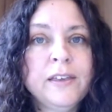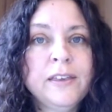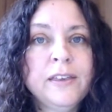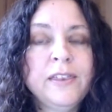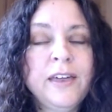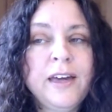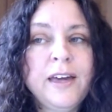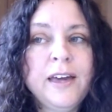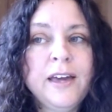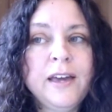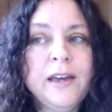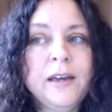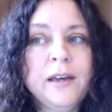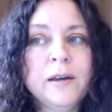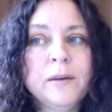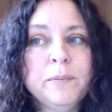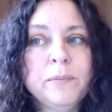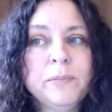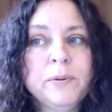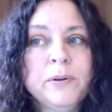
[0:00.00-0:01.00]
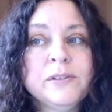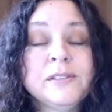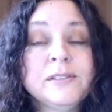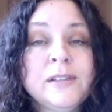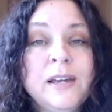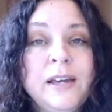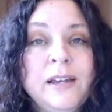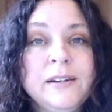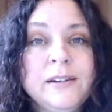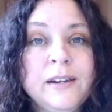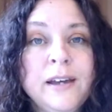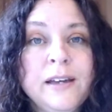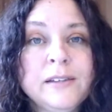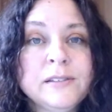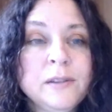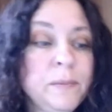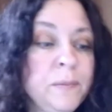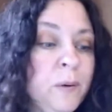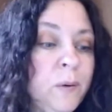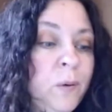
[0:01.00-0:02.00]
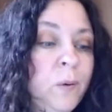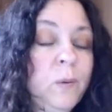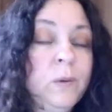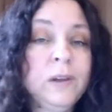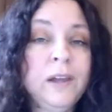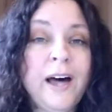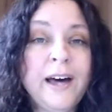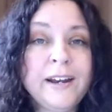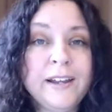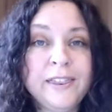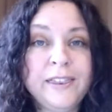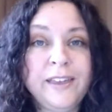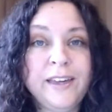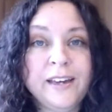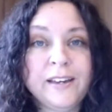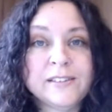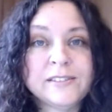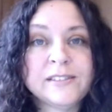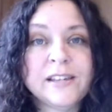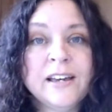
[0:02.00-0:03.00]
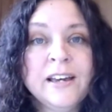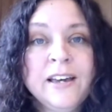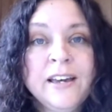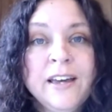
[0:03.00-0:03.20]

They present as a whole lot of things.